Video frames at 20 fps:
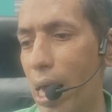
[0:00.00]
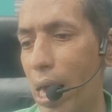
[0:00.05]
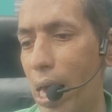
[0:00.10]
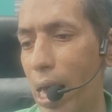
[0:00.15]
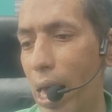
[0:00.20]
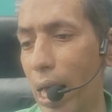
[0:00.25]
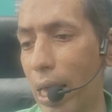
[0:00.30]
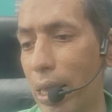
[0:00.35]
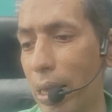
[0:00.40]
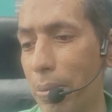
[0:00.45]

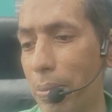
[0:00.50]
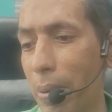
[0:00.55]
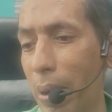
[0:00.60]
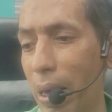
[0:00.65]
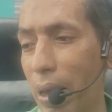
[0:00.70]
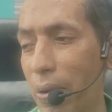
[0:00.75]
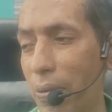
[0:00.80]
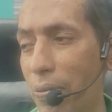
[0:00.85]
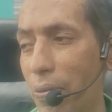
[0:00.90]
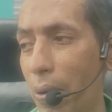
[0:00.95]
And the
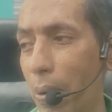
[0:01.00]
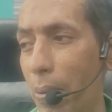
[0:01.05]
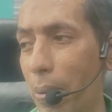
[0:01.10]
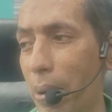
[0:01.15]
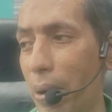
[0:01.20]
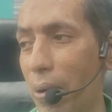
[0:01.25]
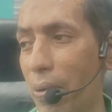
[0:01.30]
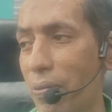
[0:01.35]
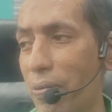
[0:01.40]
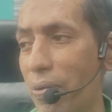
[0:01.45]
pyriform
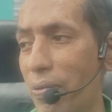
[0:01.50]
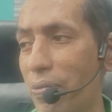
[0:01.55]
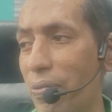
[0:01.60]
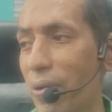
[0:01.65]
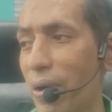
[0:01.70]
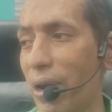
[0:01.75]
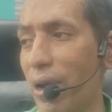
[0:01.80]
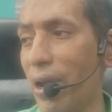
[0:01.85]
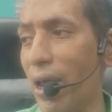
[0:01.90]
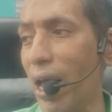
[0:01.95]
are of
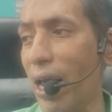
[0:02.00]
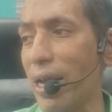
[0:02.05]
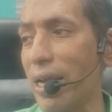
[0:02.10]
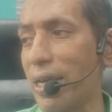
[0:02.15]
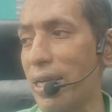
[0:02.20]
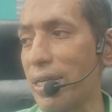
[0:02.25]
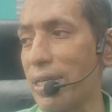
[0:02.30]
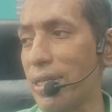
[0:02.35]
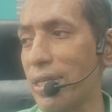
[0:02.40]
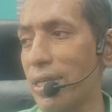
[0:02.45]
different
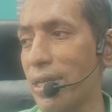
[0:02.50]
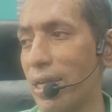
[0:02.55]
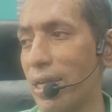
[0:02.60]
heights